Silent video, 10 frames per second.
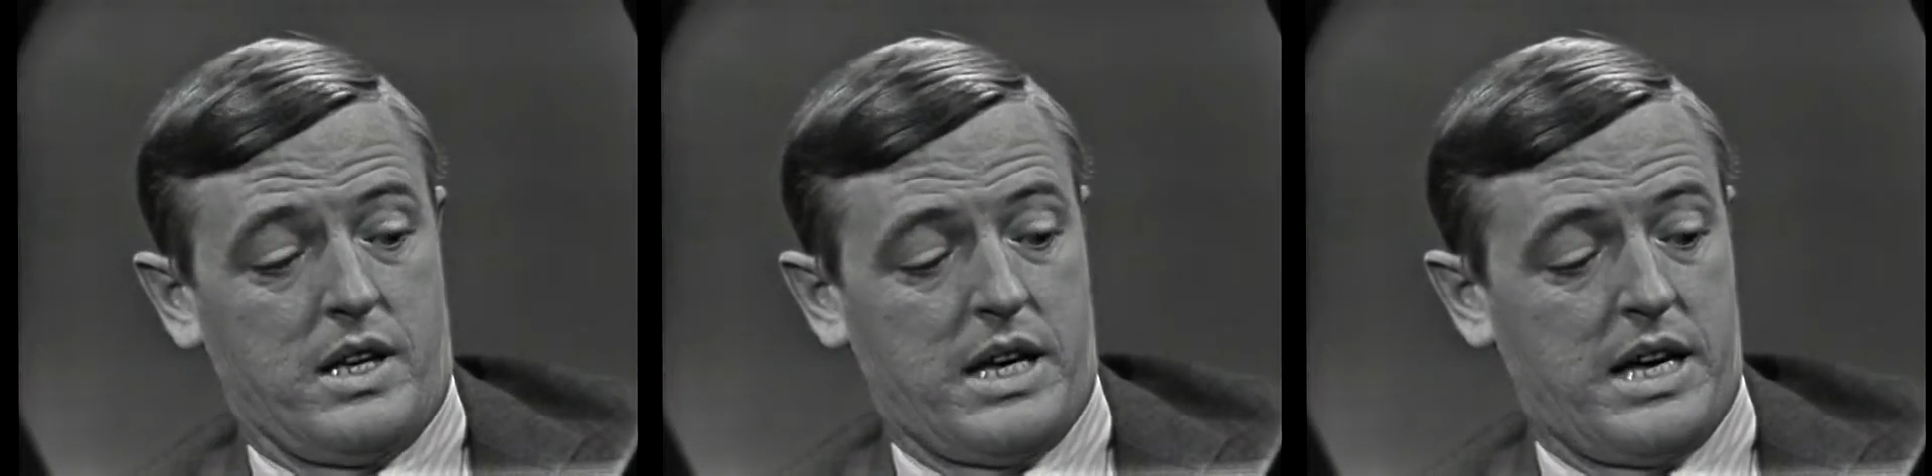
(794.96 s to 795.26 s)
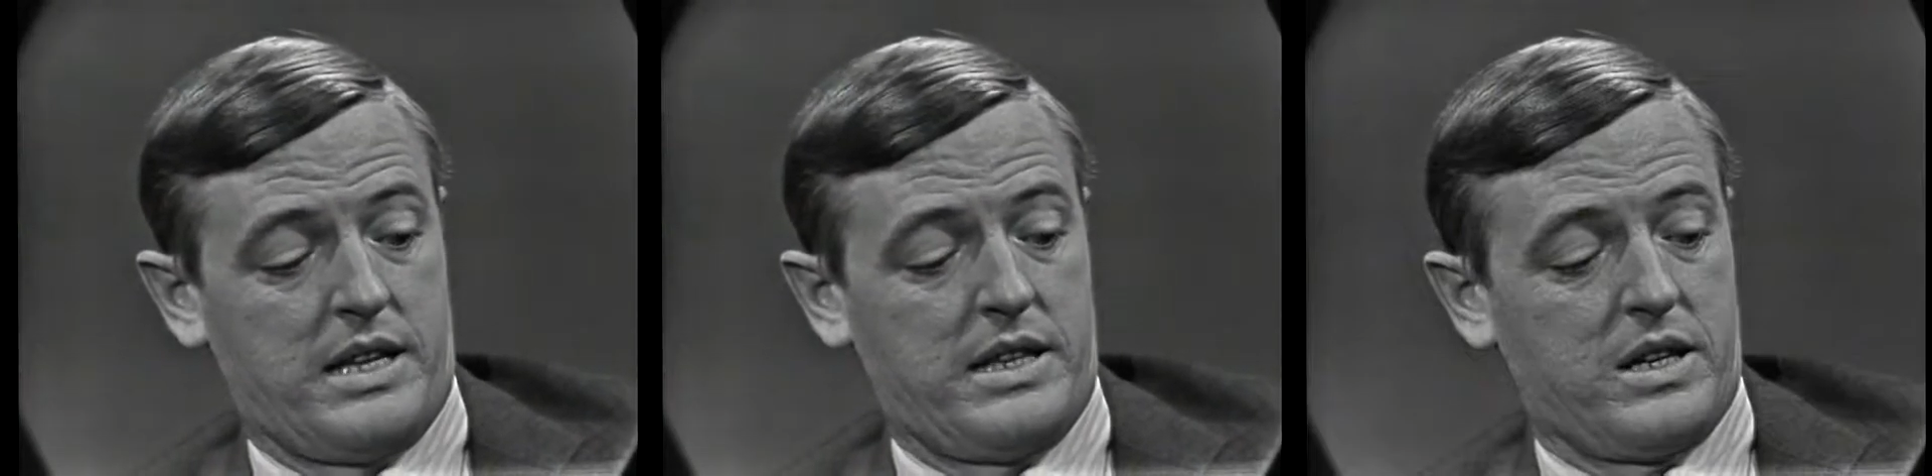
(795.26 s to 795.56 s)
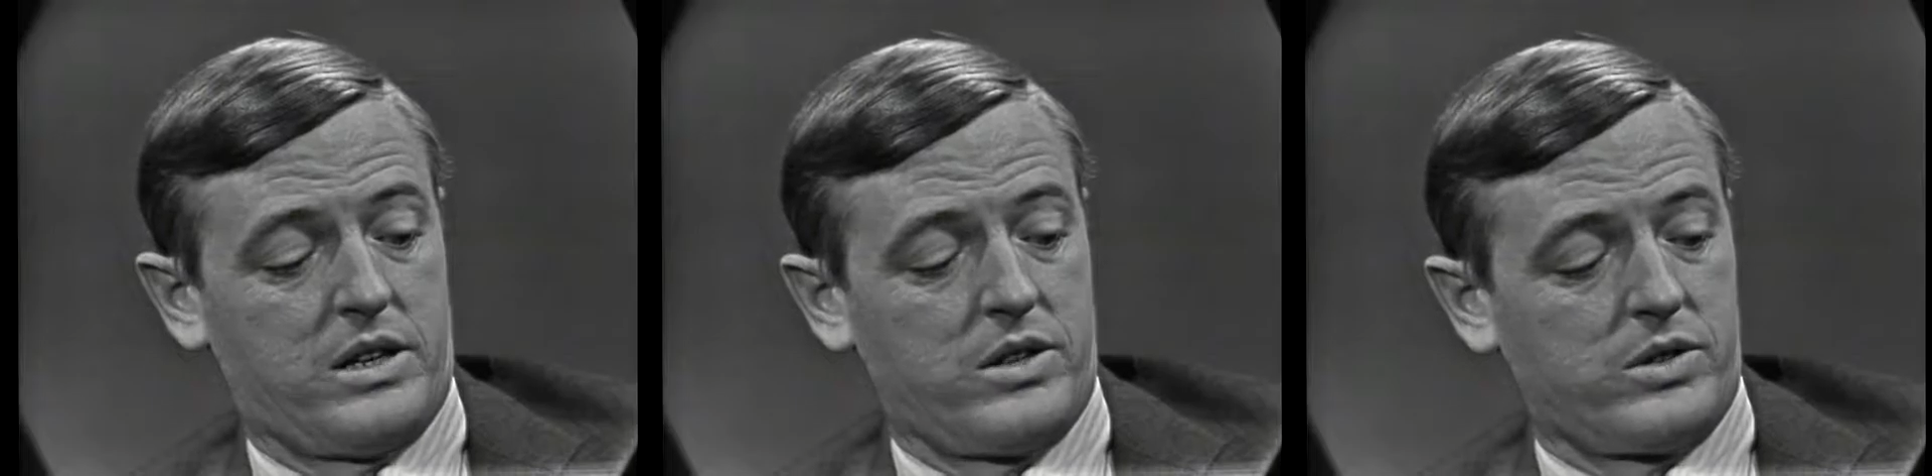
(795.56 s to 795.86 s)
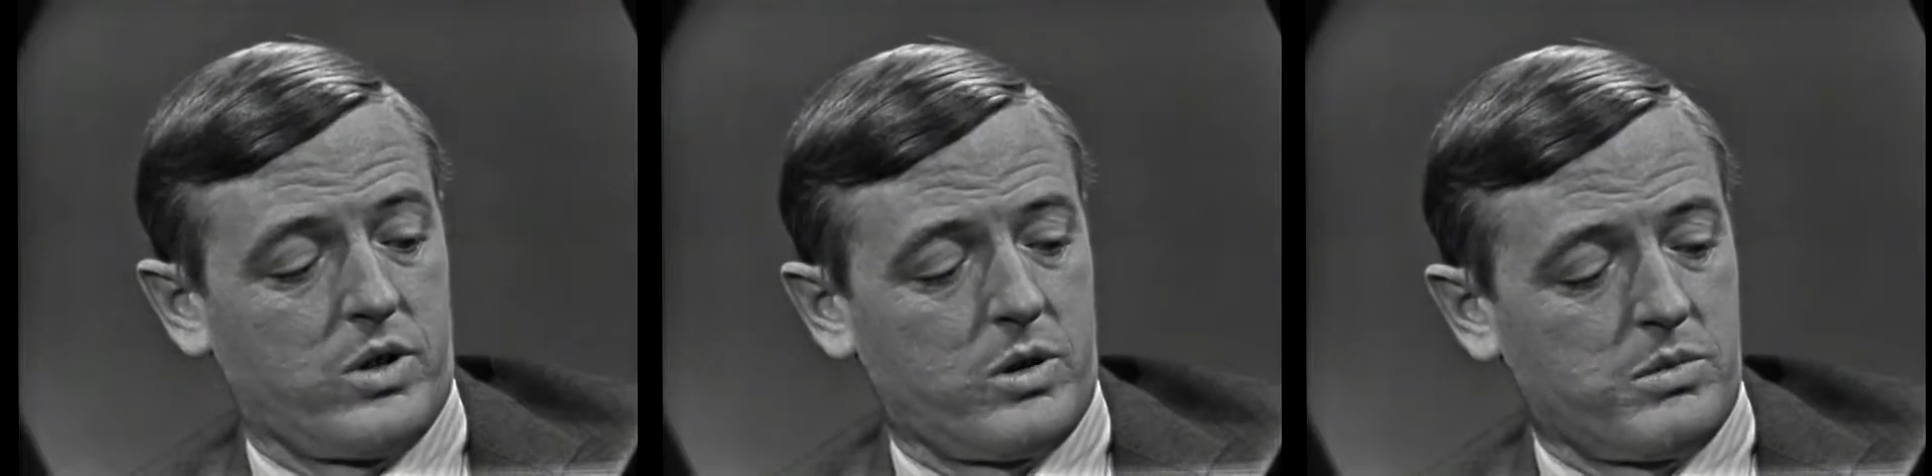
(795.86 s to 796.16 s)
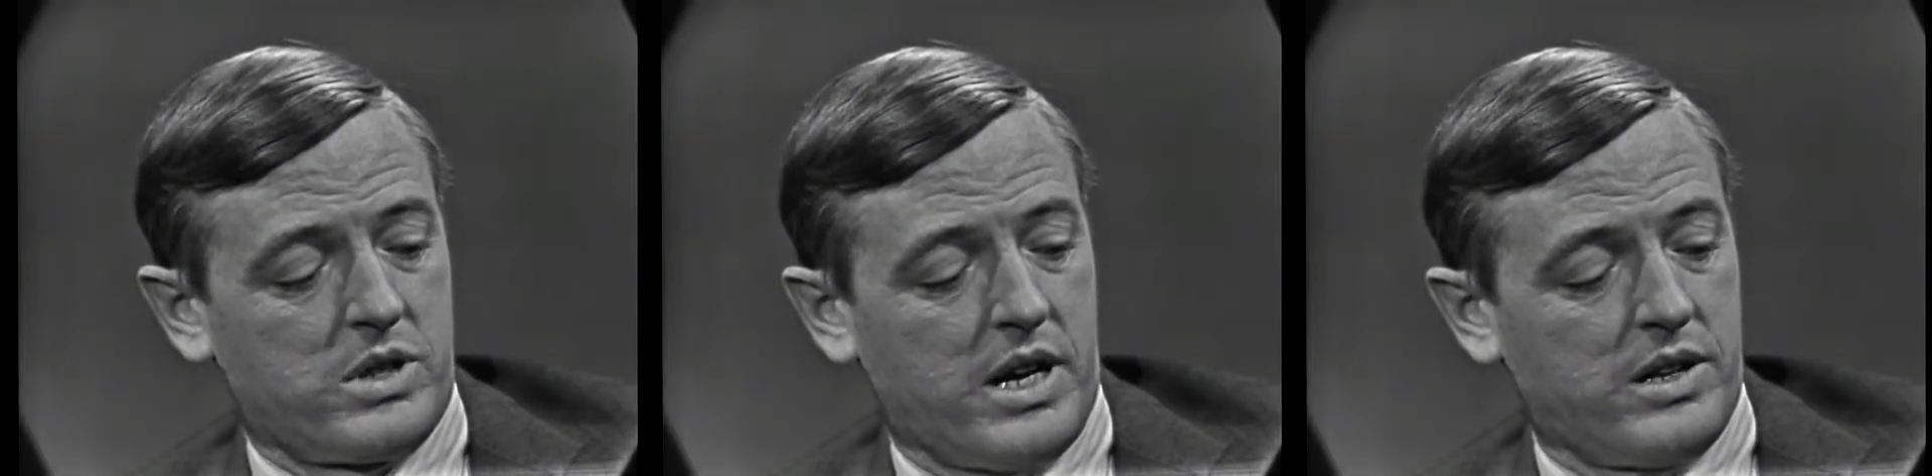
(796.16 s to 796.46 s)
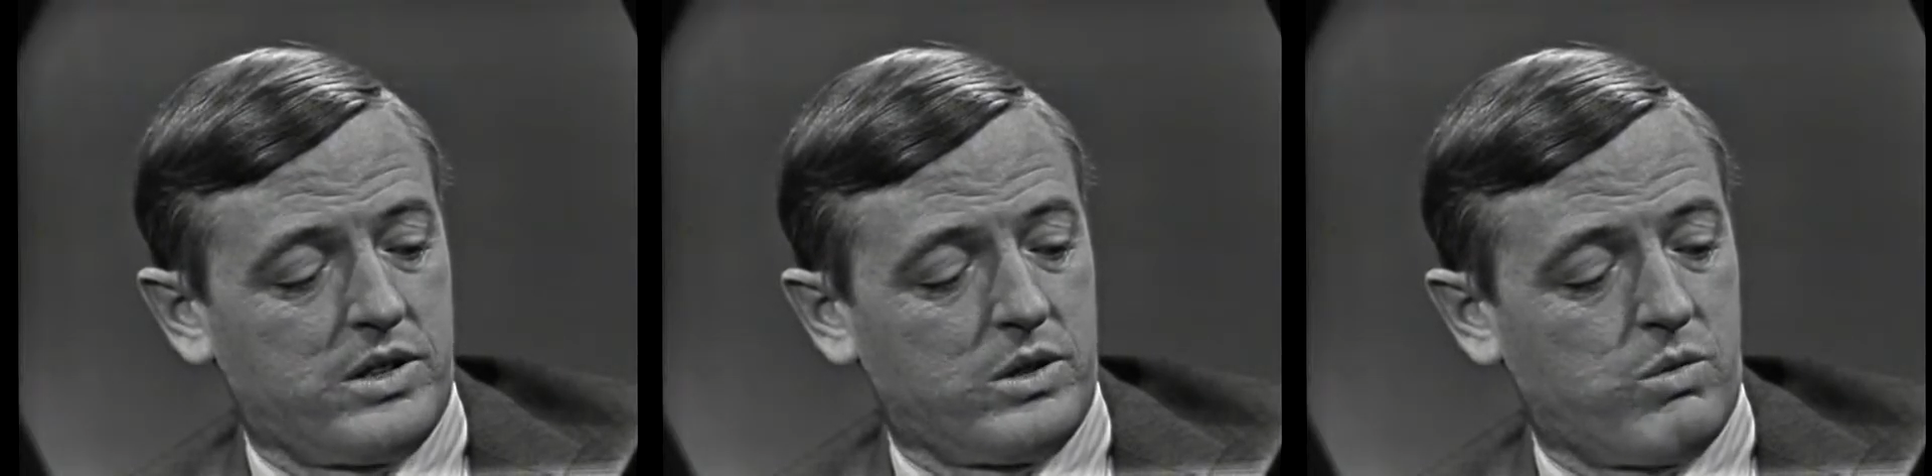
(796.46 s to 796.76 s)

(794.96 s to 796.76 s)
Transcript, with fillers: And that under the circumstances,